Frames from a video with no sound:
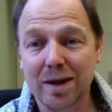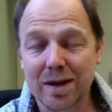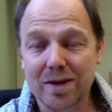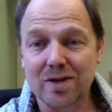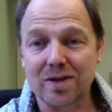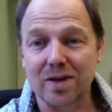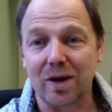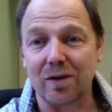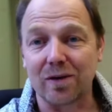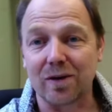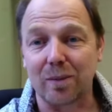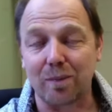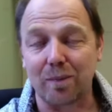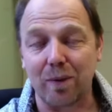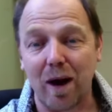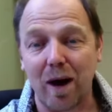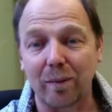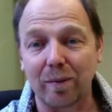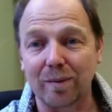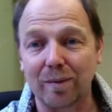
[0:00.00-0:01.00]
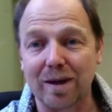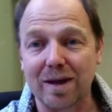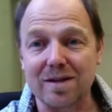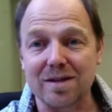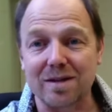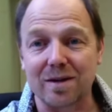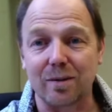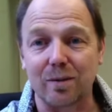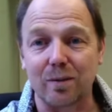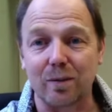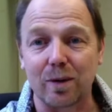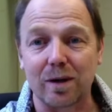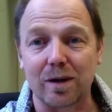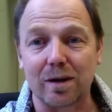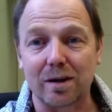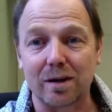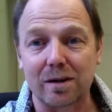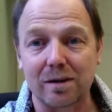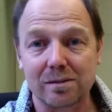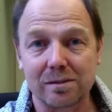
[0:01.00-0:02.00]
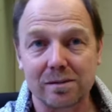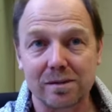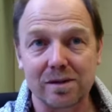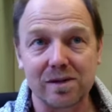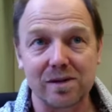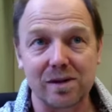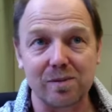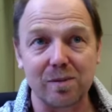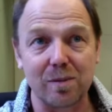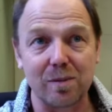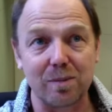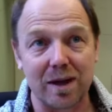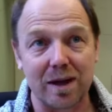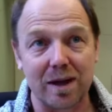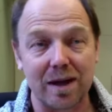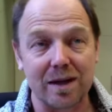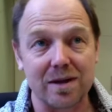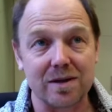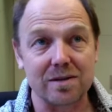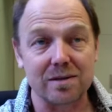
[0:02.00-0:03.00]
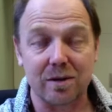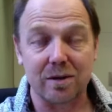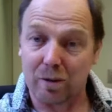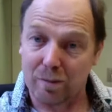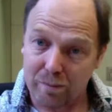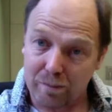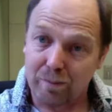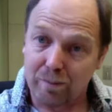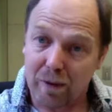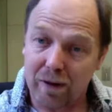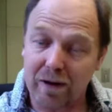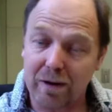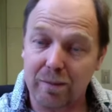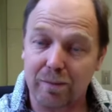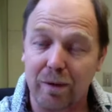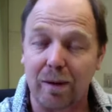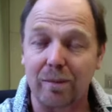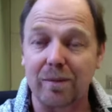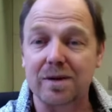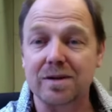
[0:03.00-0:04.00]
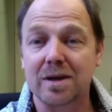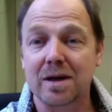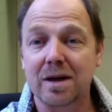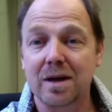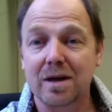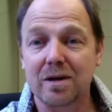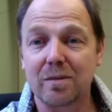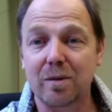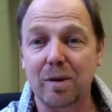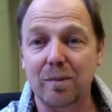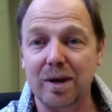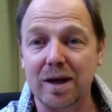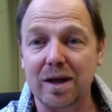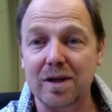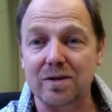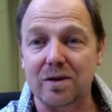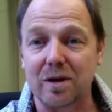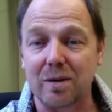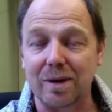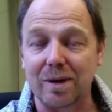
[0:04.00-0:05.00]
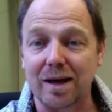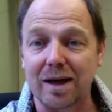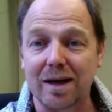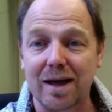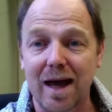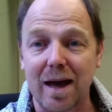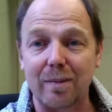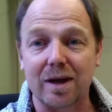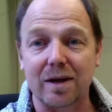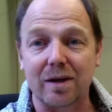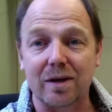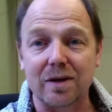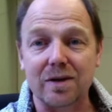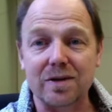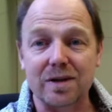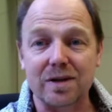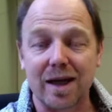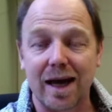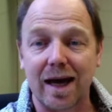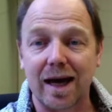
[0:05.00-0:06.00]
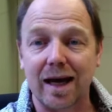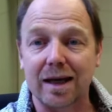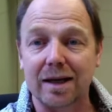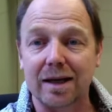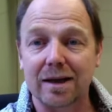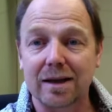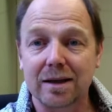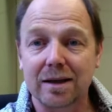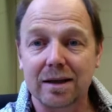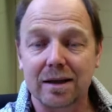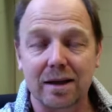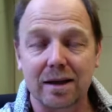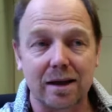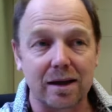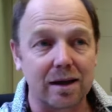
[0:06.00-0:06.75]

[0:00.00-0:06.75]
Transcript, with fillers: So the problem is that we're human beings, or part of the problem is human beings are emitting chemicals that uh,